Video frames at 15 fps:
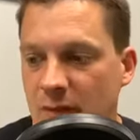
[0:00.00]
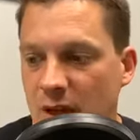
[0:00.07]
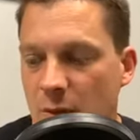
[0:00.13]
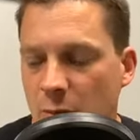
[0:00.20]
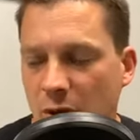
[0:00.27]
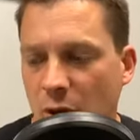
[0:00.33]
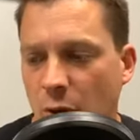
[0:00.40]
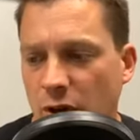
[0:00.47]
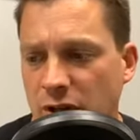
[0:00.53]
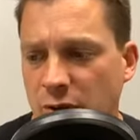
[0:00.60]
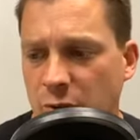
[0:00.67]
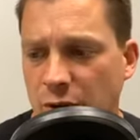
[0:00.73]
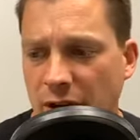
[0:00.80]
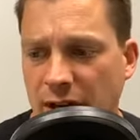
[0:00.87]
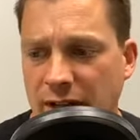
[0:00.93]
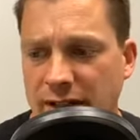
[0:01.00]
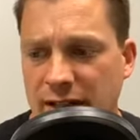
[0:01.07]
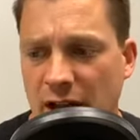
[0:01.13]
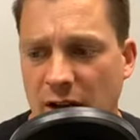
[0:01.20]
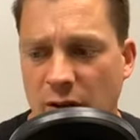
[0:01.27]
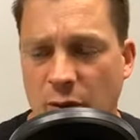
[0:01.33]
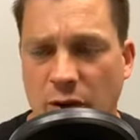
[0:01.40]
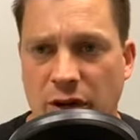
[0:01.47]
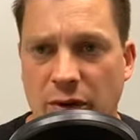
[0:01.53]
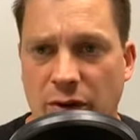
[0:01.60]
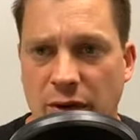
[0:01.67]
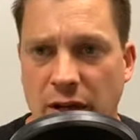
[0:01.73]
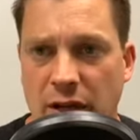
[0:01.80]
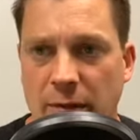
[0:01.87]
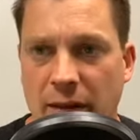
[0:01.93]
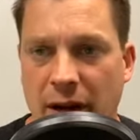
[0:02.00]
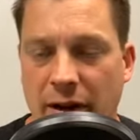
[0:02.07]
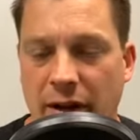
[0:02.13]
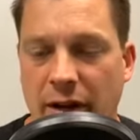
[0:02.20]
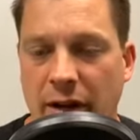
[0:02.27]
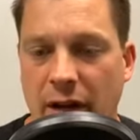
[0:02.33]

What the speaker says: but when you break it down and when you think about it,